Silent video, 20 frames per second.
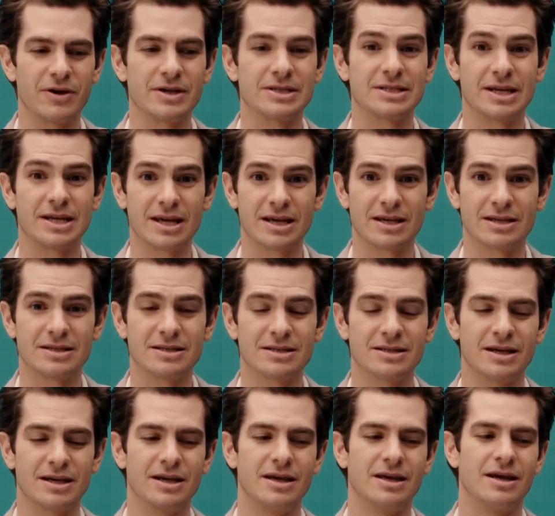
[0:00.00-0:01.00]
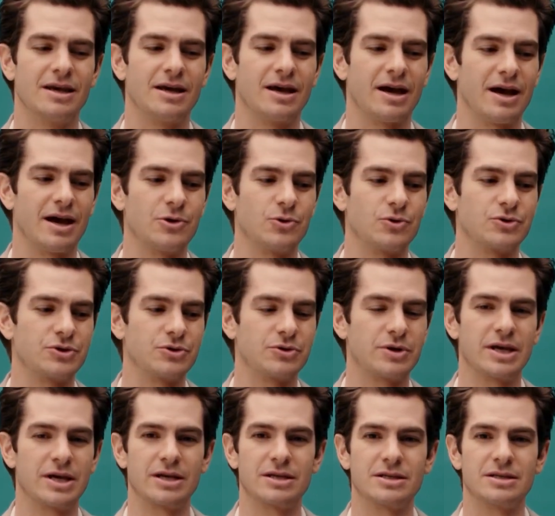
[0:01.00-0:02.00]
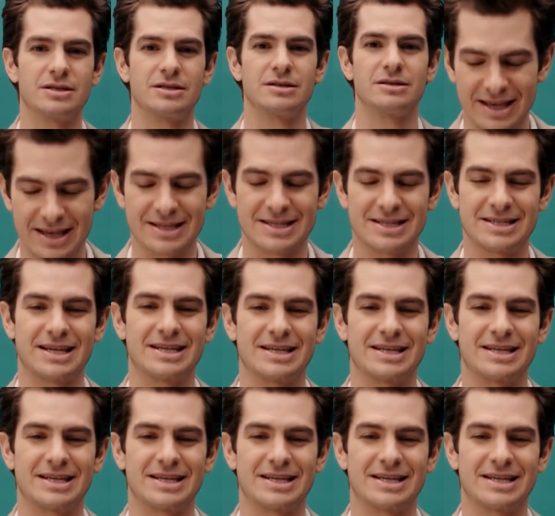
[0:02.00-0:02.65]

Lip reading: to life, and he has had an amazing success in his